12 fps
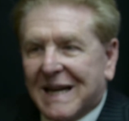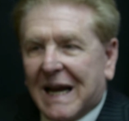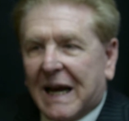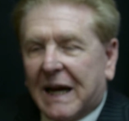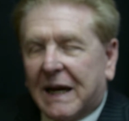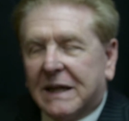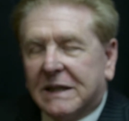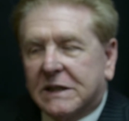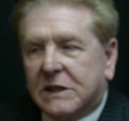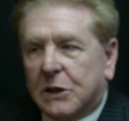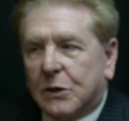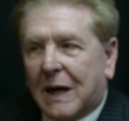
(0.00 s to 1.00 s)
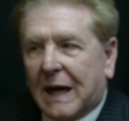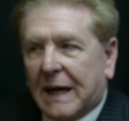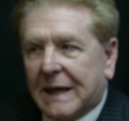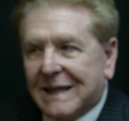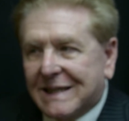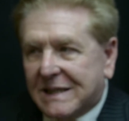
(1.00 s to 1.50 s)
And so
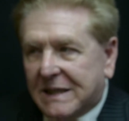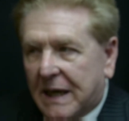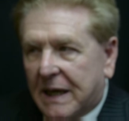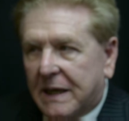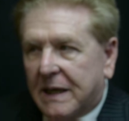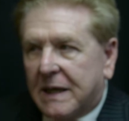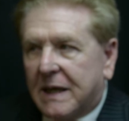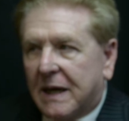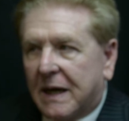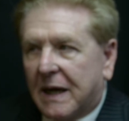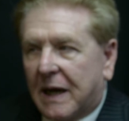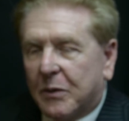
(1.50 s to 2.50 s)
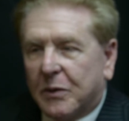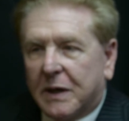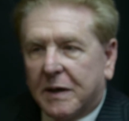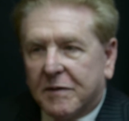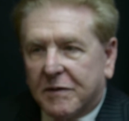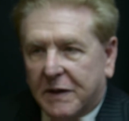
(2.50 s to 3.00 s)
I decided that I would
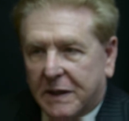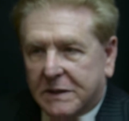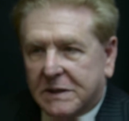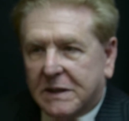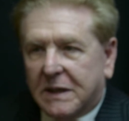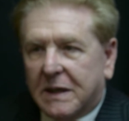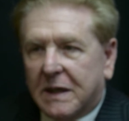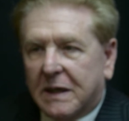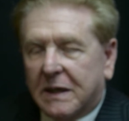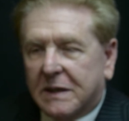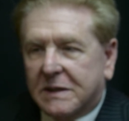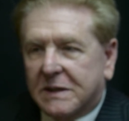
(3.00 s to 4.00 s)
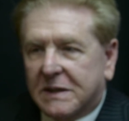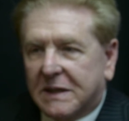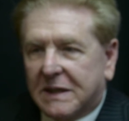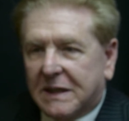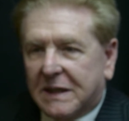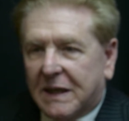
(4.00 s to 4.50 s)
invest in this,
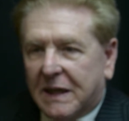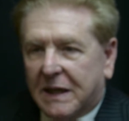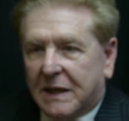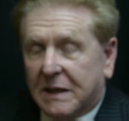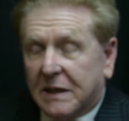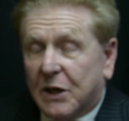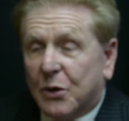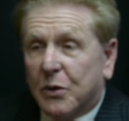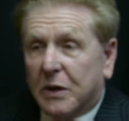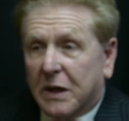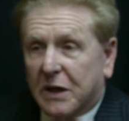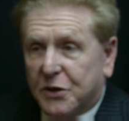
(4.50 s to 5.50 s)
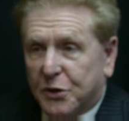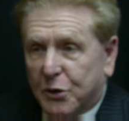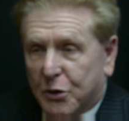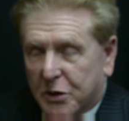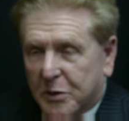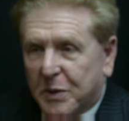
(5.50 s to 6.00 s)
and knowing that you
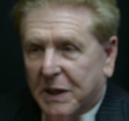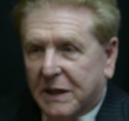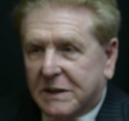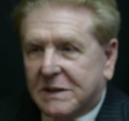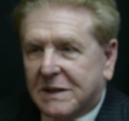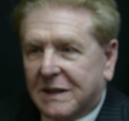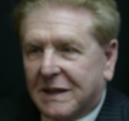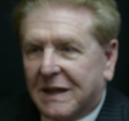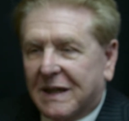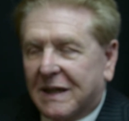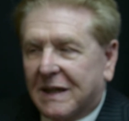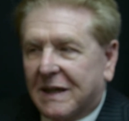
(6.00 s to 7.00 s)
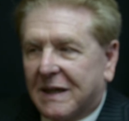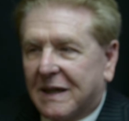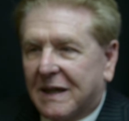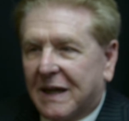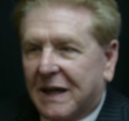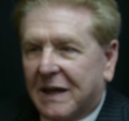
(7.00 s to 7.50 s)
are the best
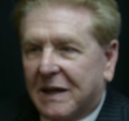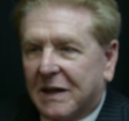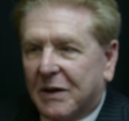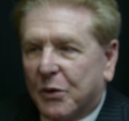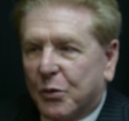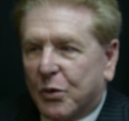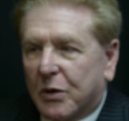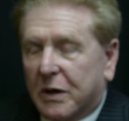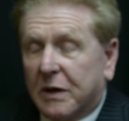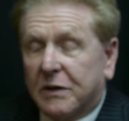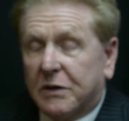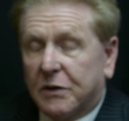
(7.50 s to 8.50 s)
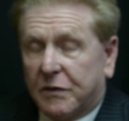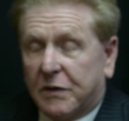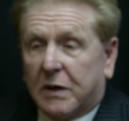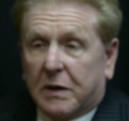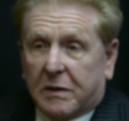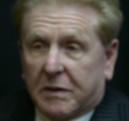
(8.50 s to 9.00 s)
and the work that you've
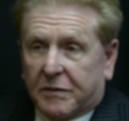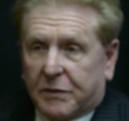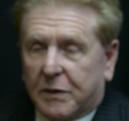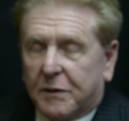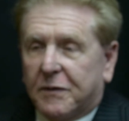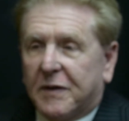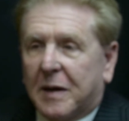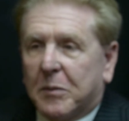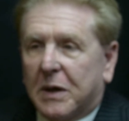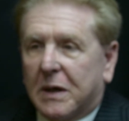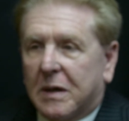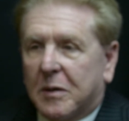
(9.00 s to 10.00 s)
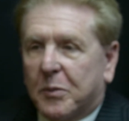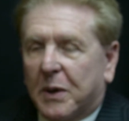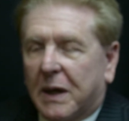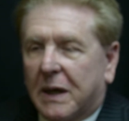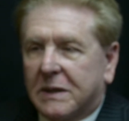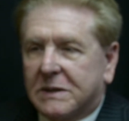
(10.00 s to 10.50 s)
done for the family in the
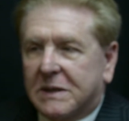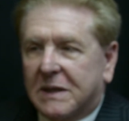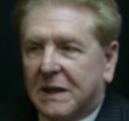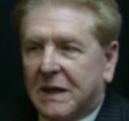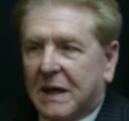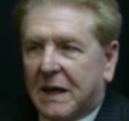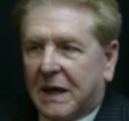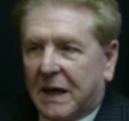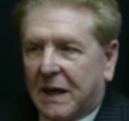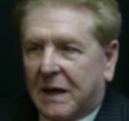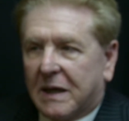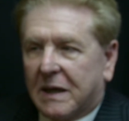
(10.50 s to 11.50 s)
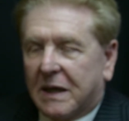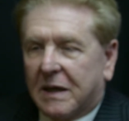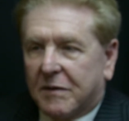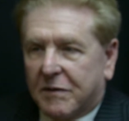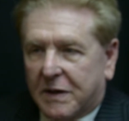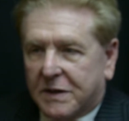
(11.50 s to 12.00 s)
past, and
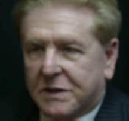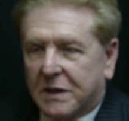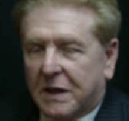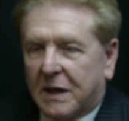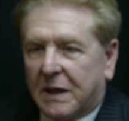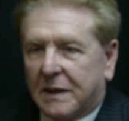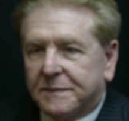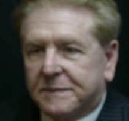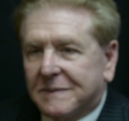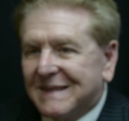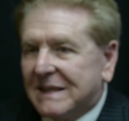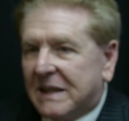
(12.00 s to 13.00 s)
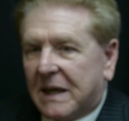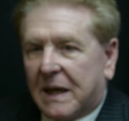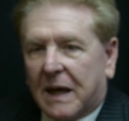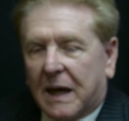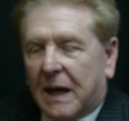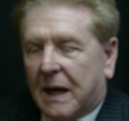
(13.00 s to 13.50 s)
invested in
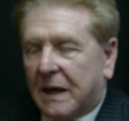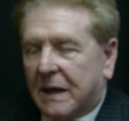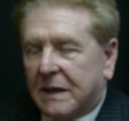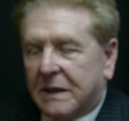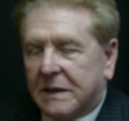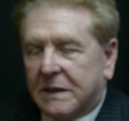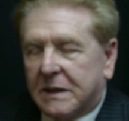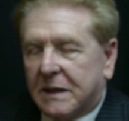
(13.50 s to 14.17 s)
it.